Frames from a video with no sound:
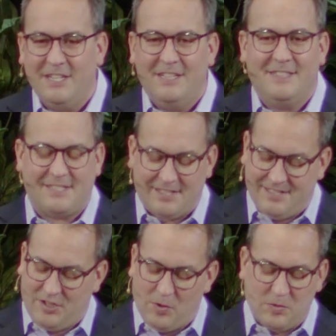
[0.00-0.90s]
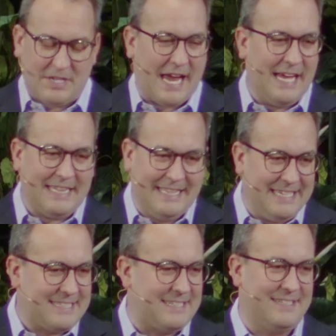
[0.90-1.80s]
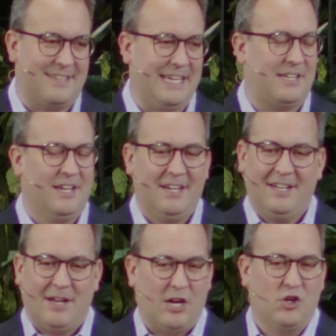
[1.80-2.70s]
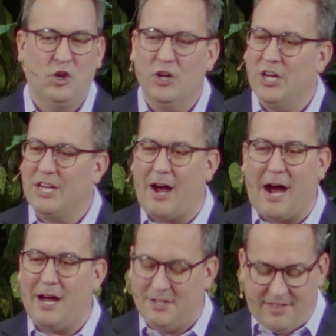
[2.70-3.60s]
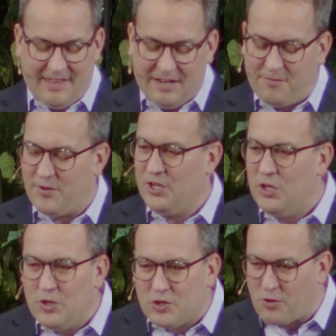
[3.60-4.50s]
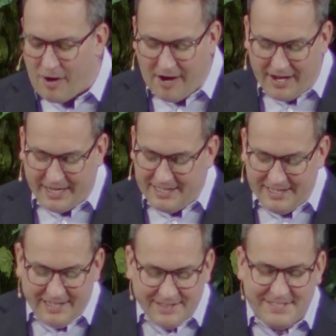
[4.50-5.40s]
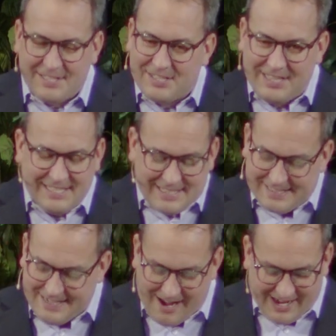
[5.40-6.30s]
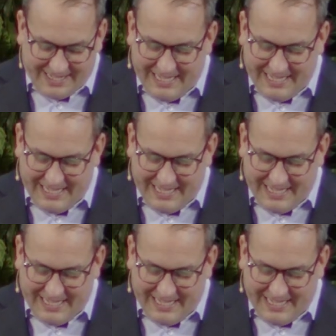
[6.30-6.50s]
This is, don't take this as like a good thing for you to try. This is, this is not.